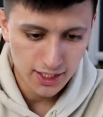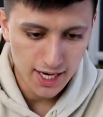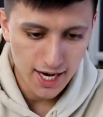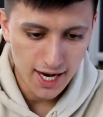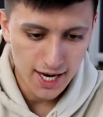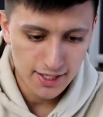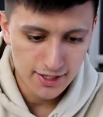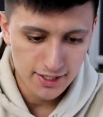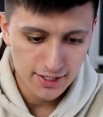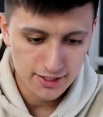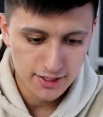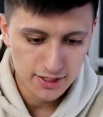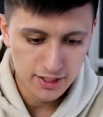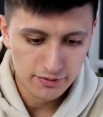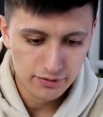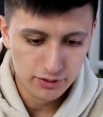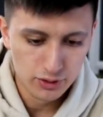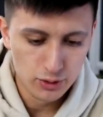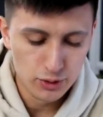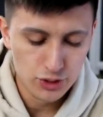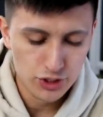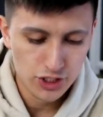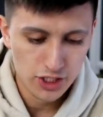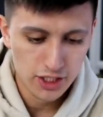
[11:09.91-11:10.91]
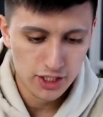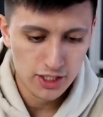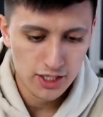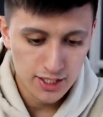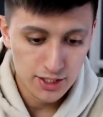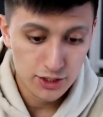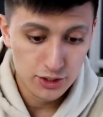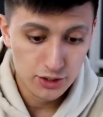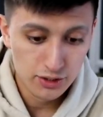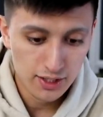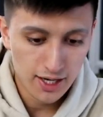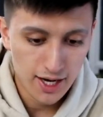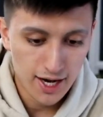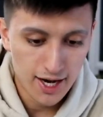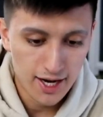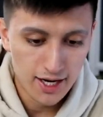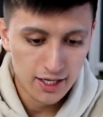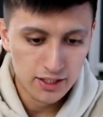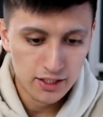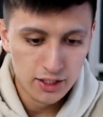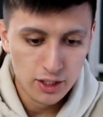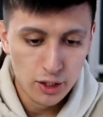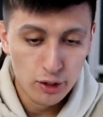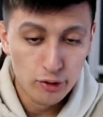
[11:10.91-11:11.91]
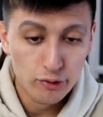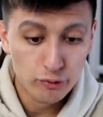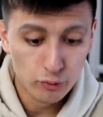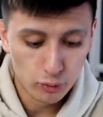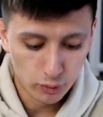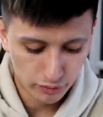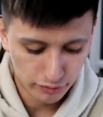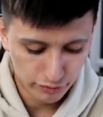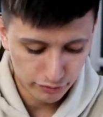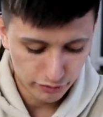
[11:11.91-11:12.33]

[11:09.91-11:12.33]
add this evolution into your hand for